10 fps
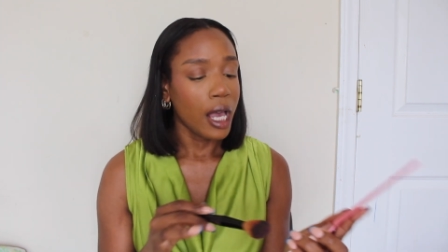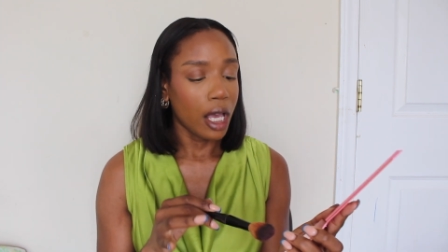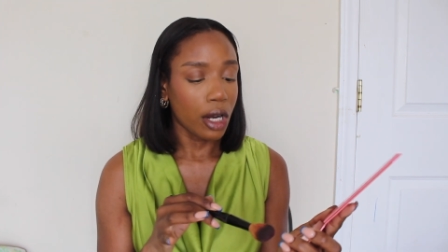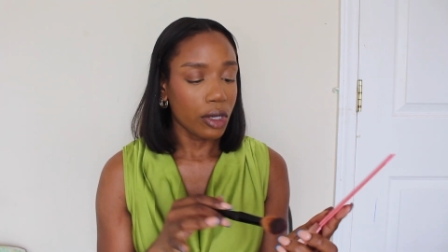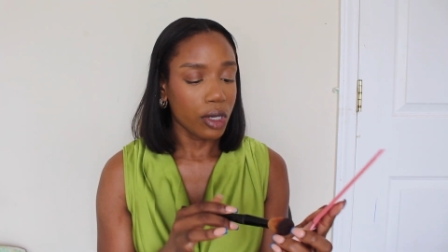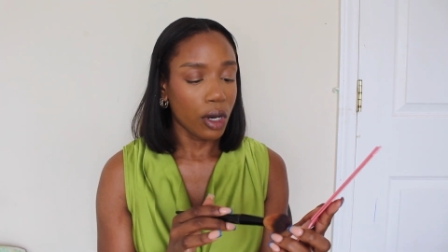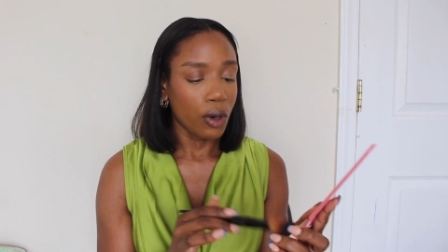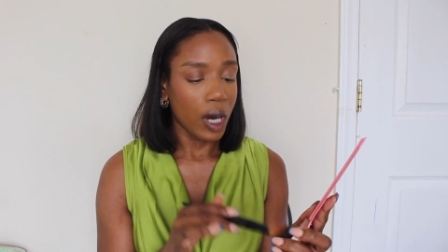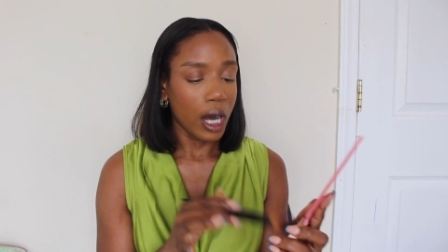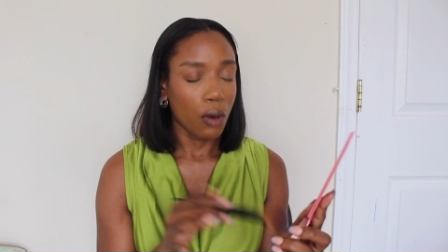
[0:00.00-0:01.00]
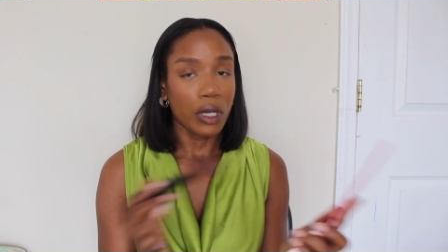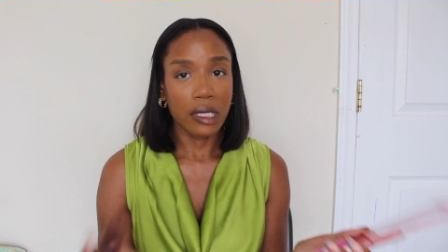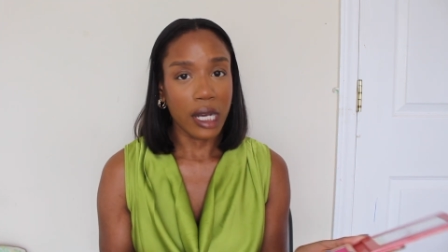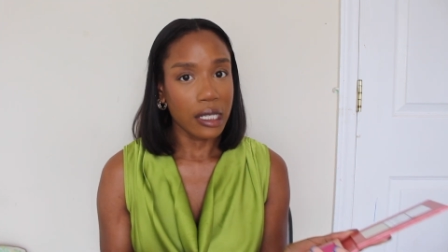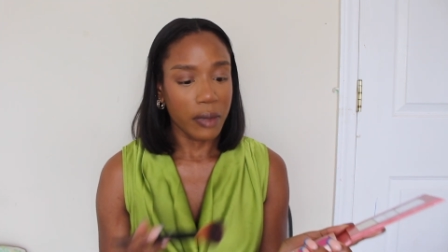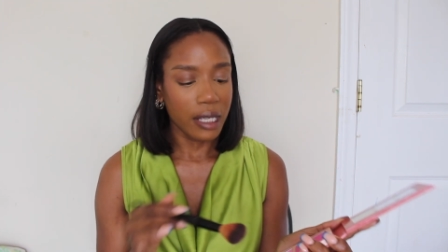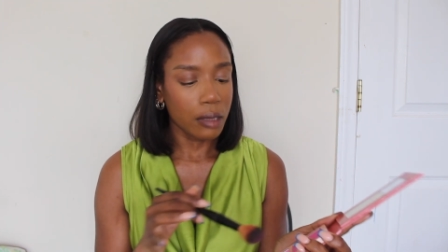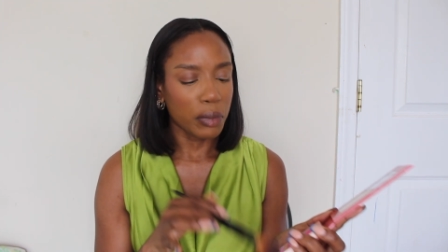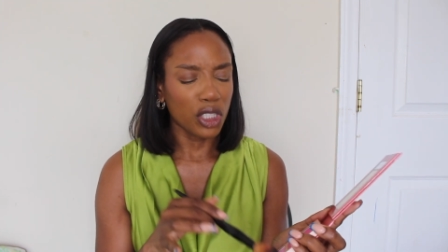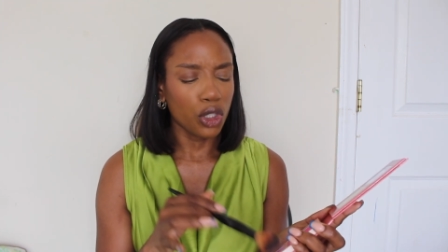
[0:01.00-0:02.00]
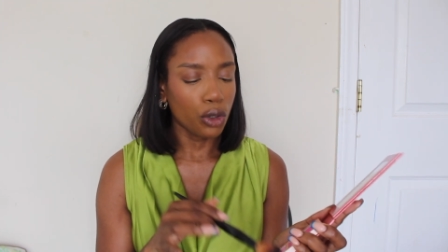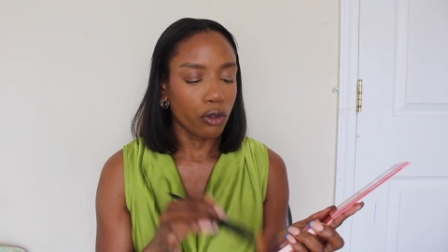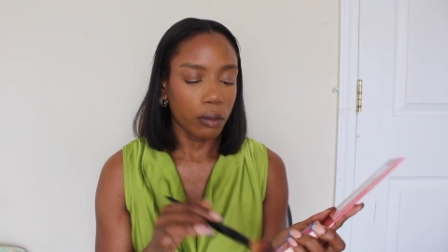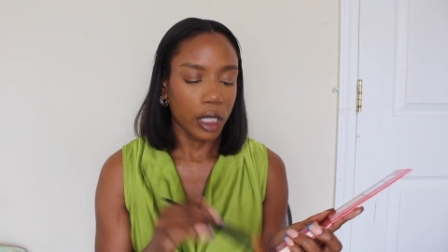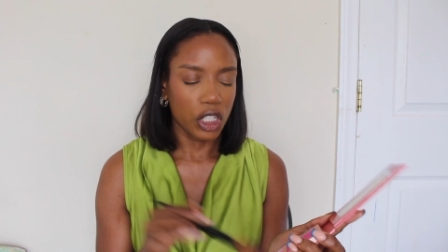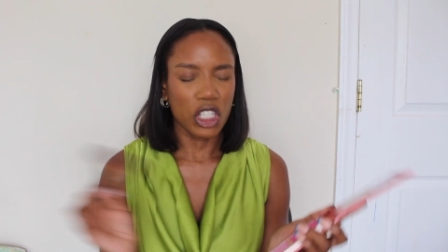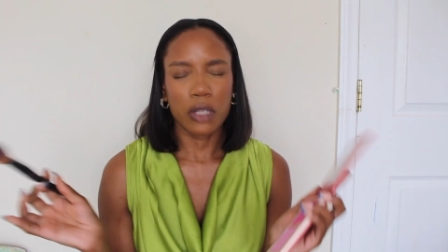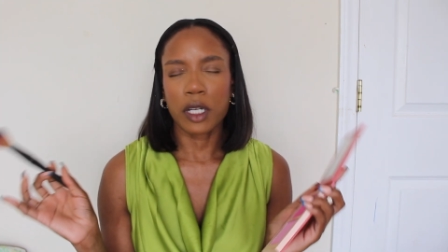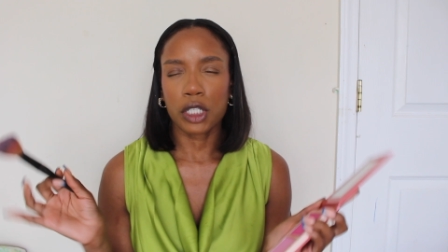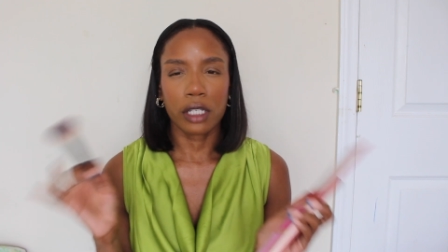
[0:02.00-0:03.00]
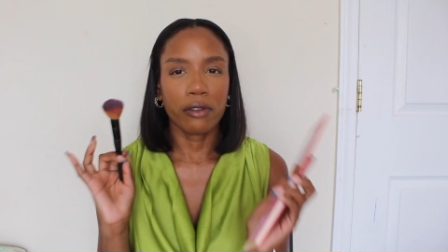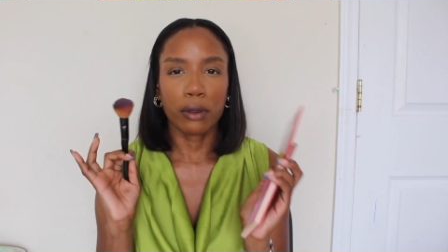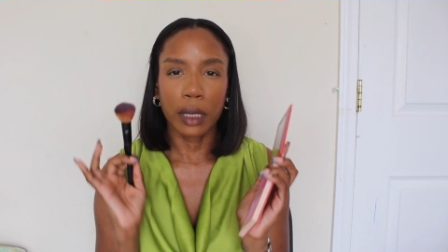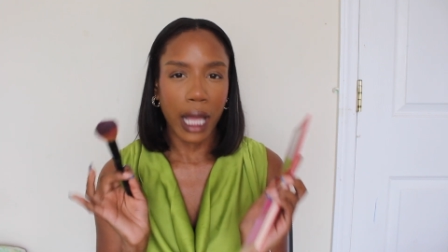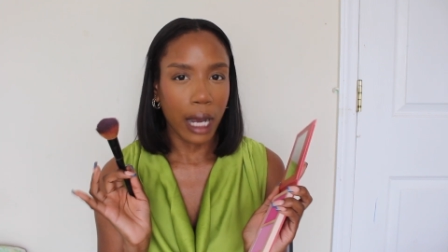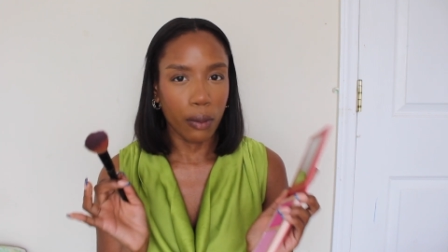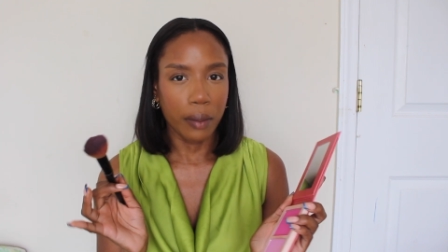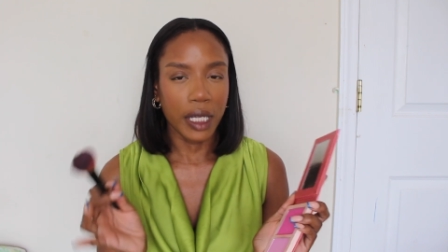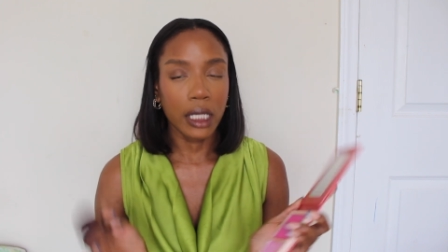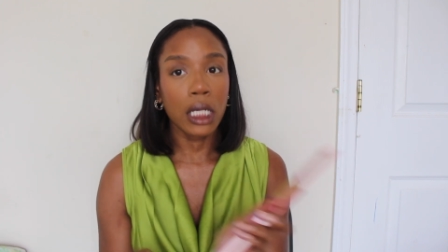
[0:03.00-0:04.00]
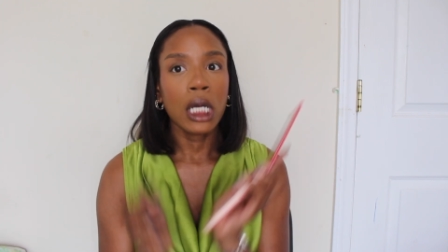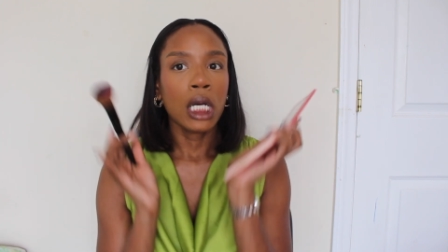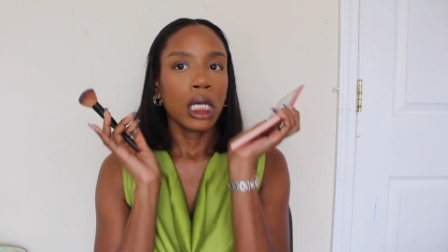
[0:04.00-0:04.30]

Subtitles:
and also One Size makes beautiful blushes, especially for Black women.